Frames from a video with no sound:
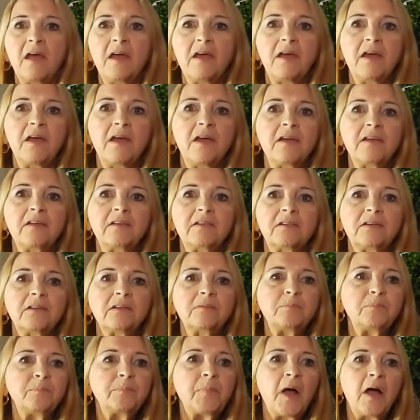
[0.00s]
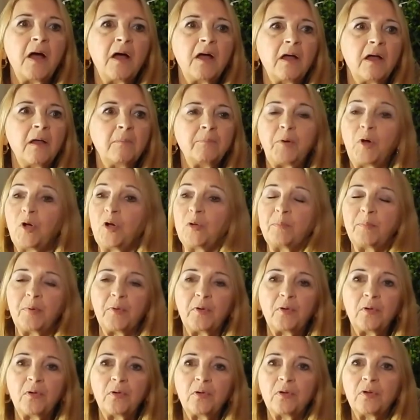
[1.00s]
and uh,
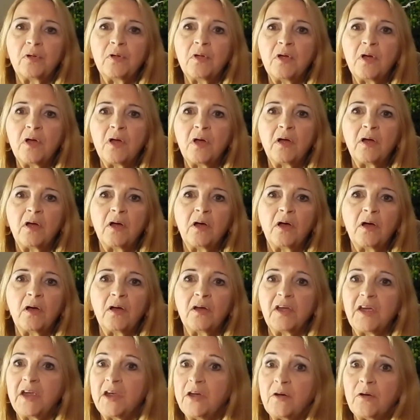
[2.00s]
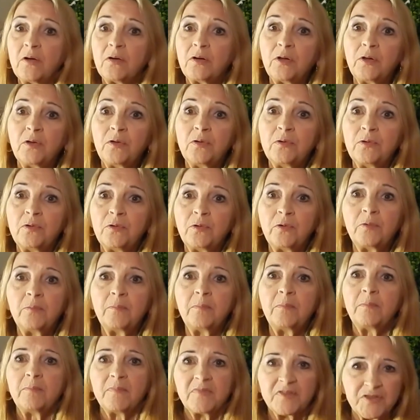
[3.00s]
purple uh,
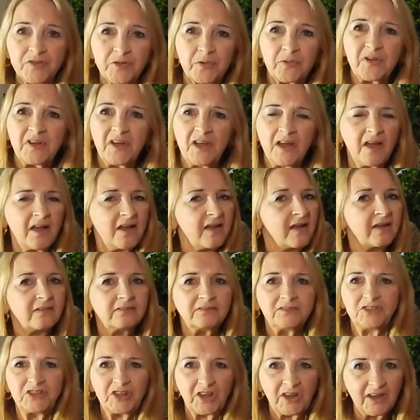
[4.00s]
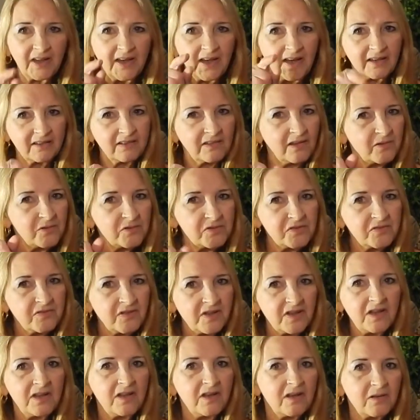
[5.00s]
heirloom. So yeah, check out those
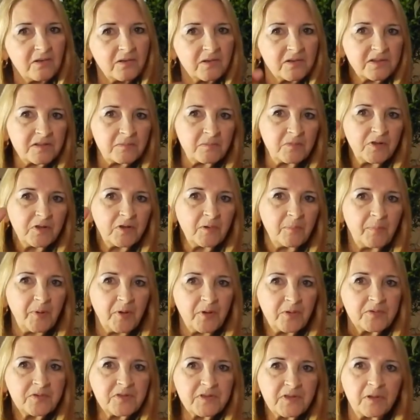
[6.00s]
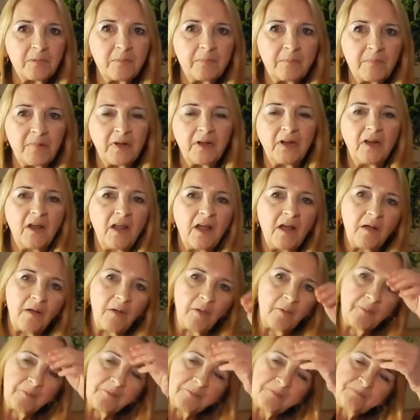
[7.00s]
videos. I'm going to post them
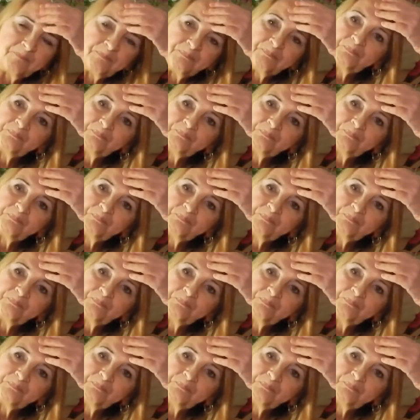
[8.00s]
below.